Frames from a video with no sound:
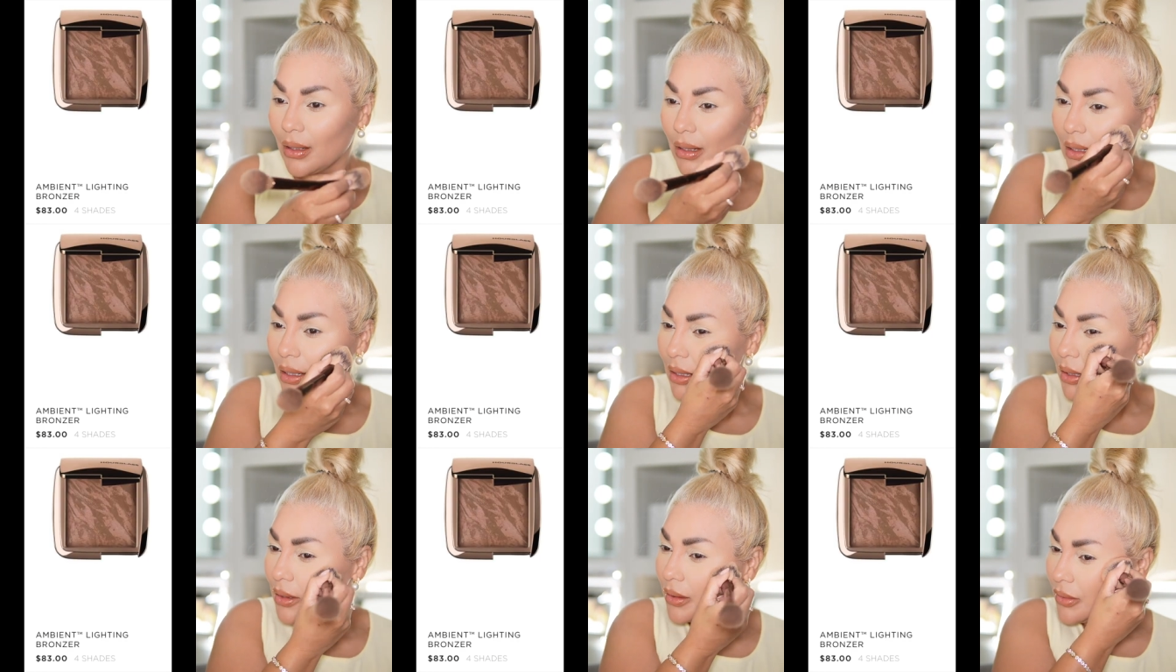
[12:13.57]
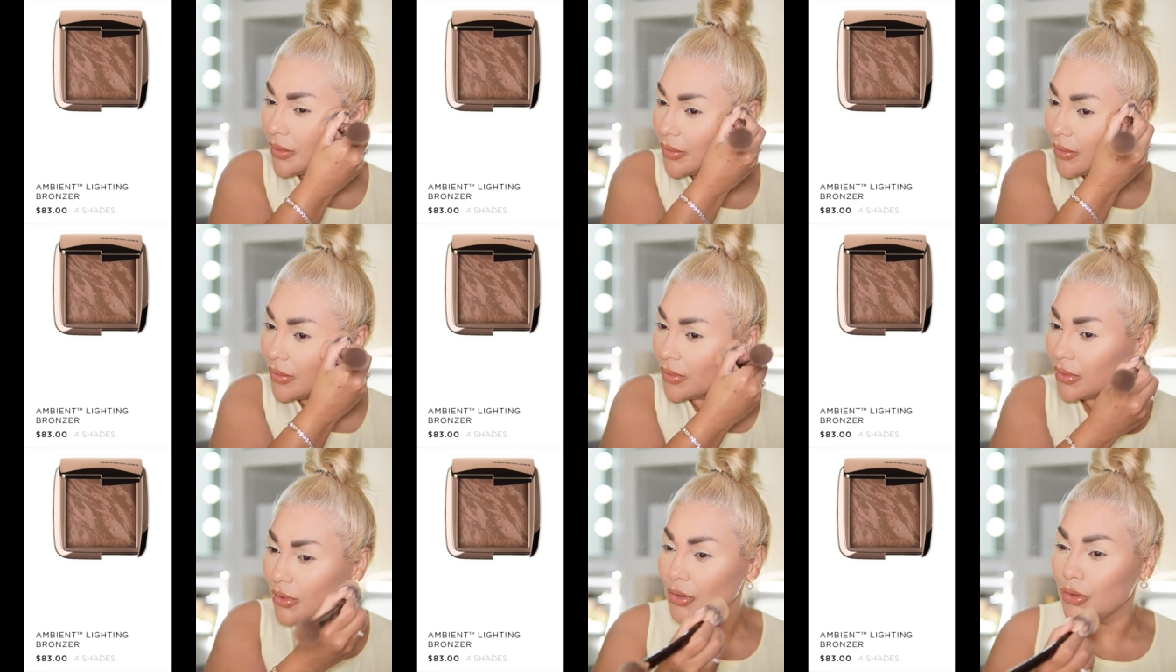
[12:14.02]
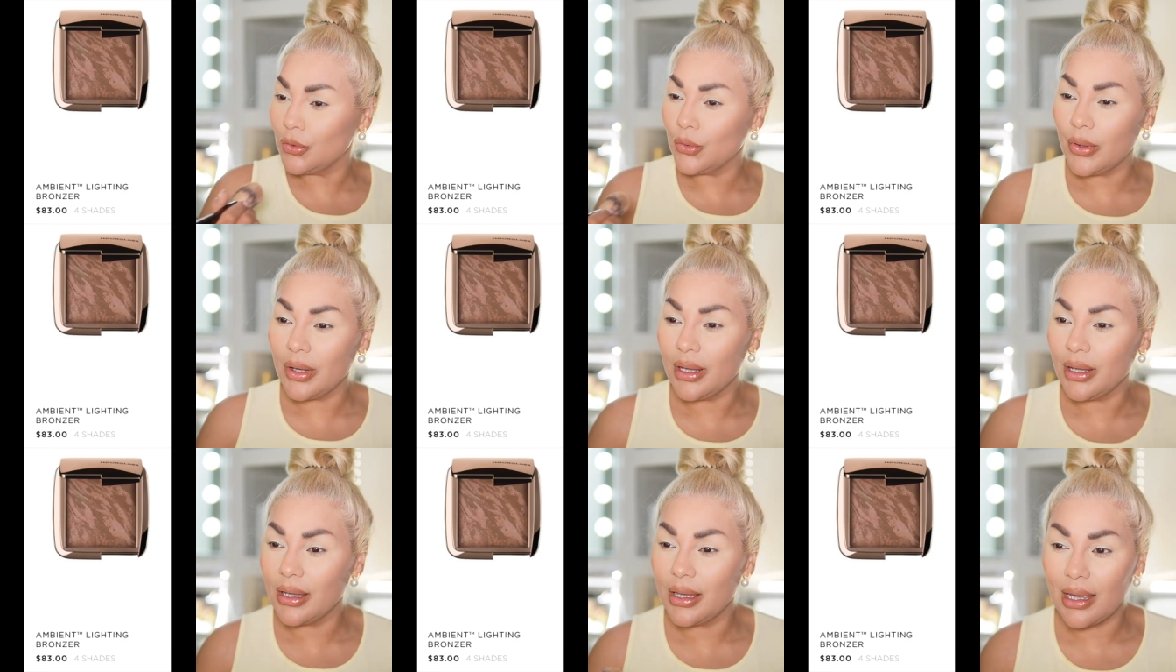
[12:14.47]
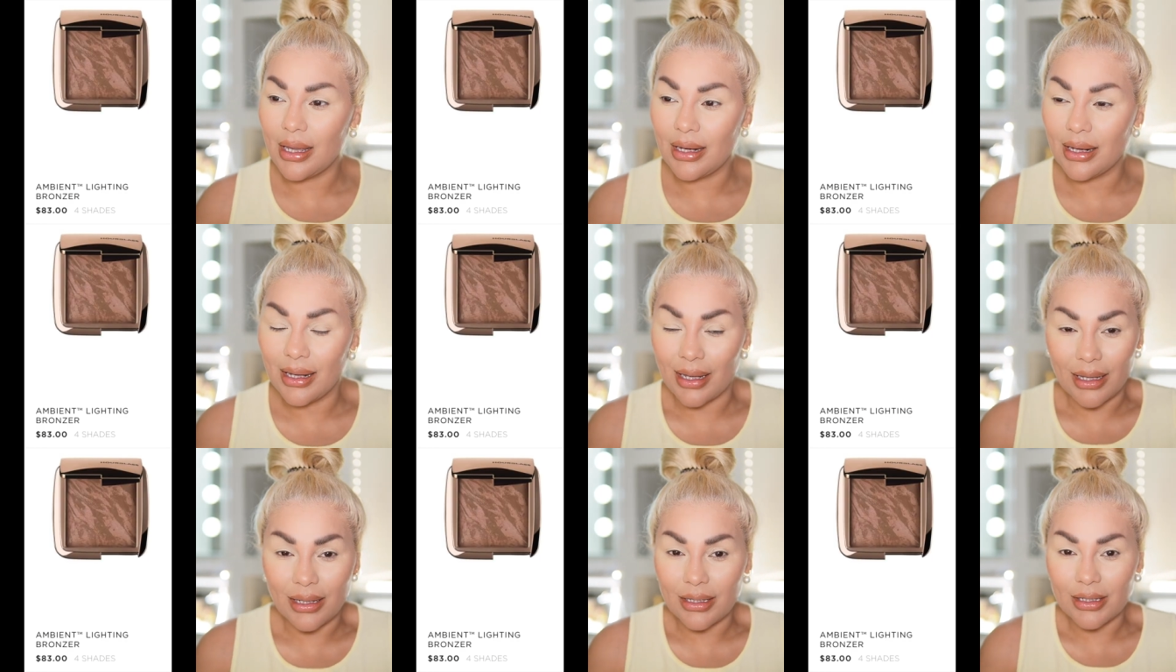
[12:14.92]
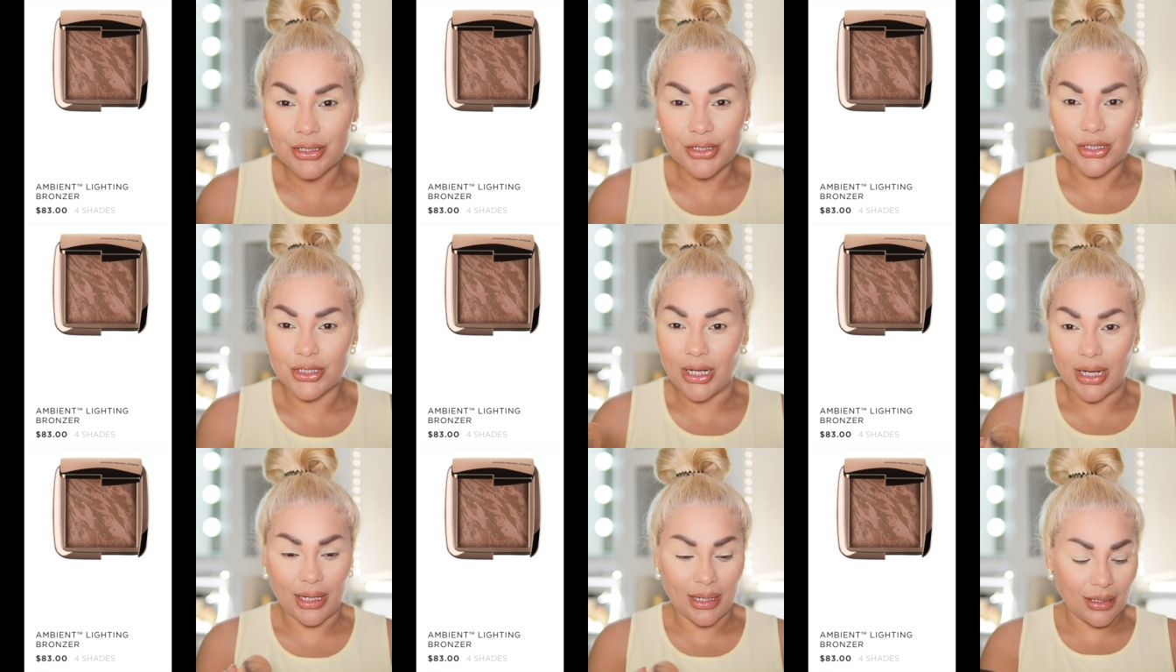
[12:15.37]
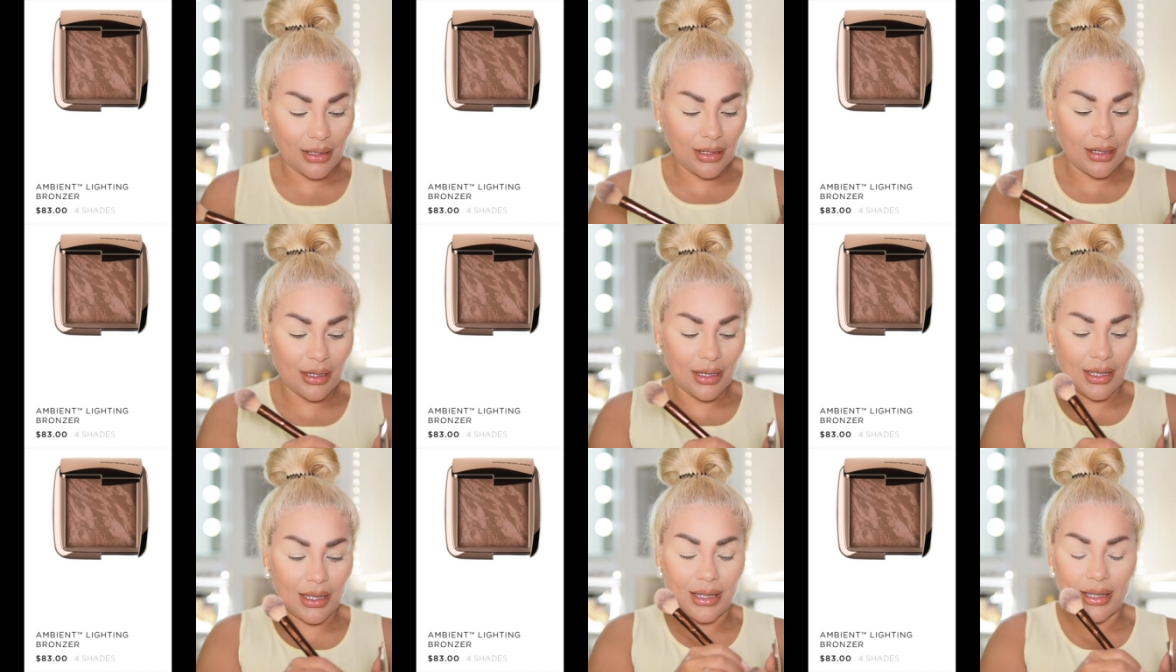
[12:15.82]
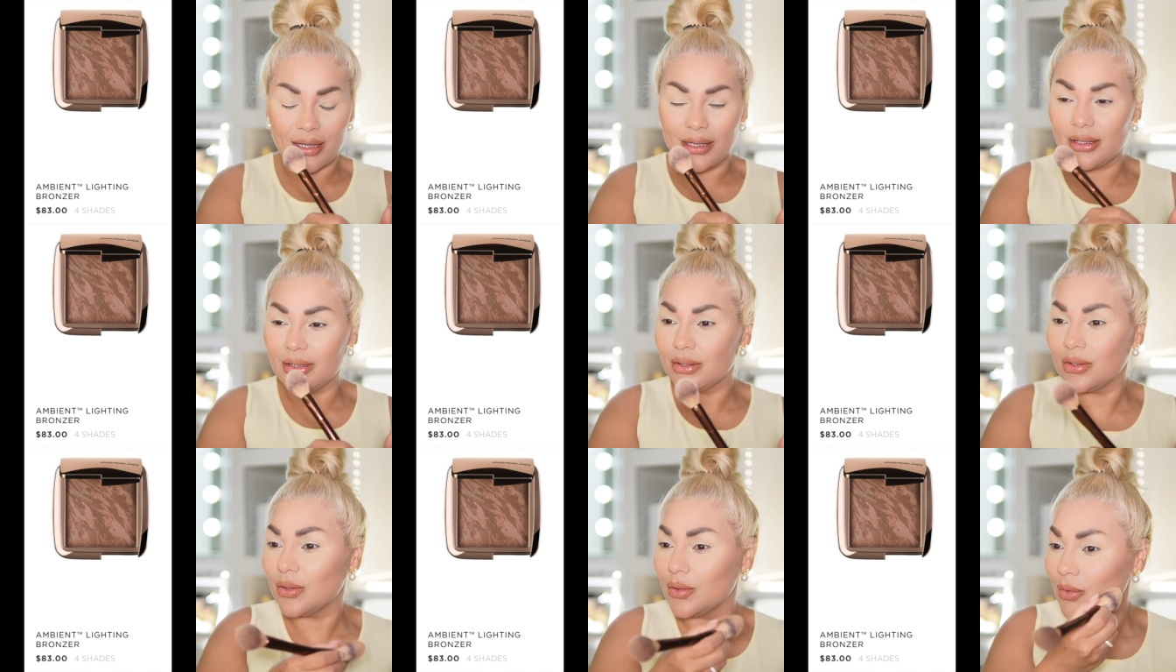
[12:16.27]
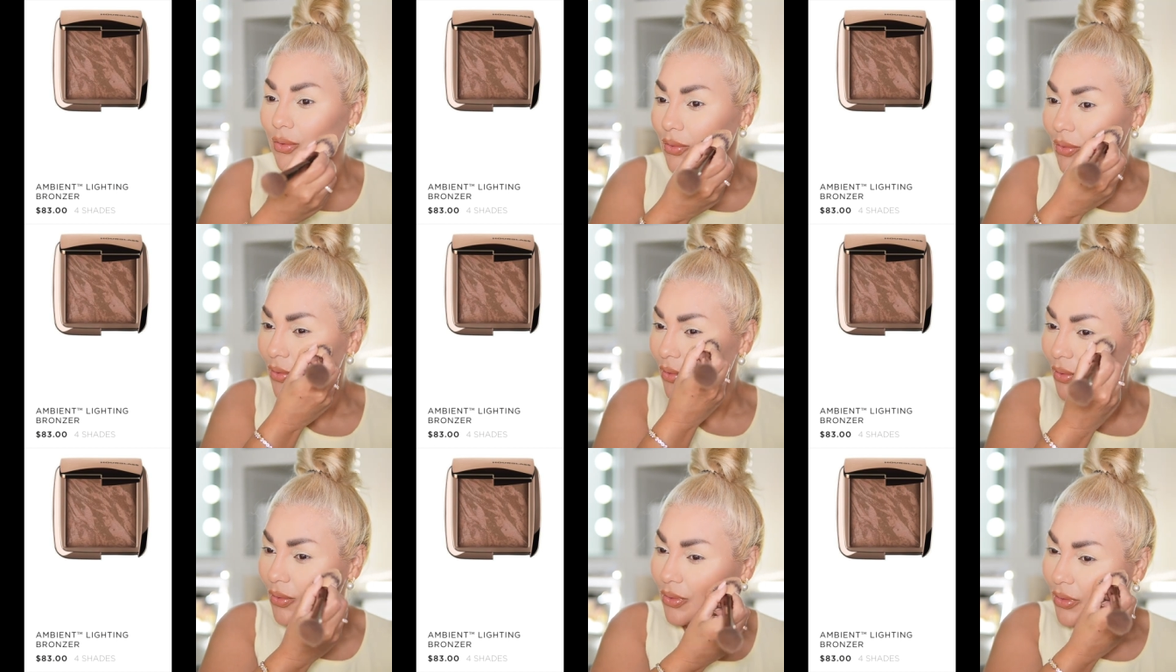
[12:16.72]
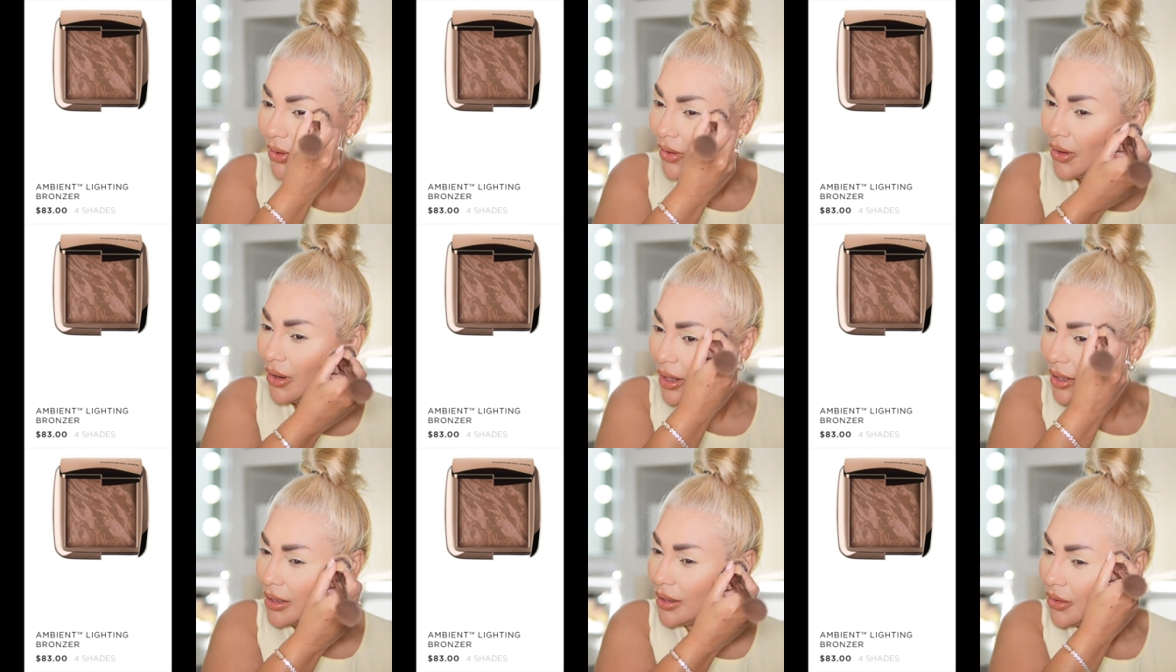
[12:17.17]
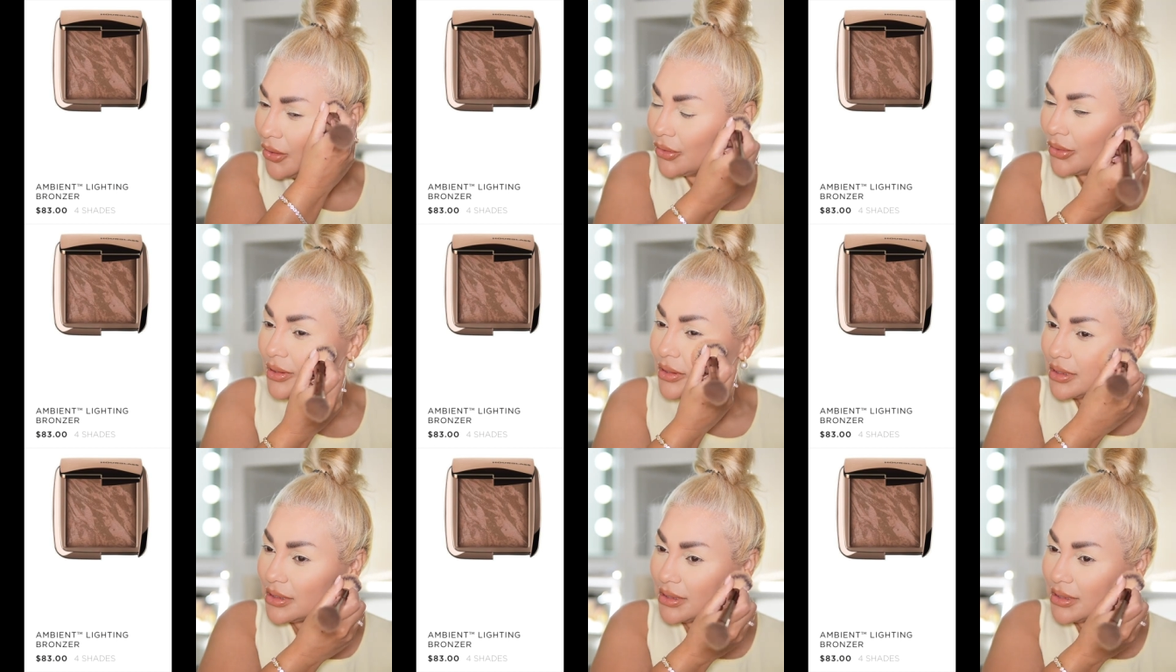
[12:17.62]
like you can get any shade and they kind of look the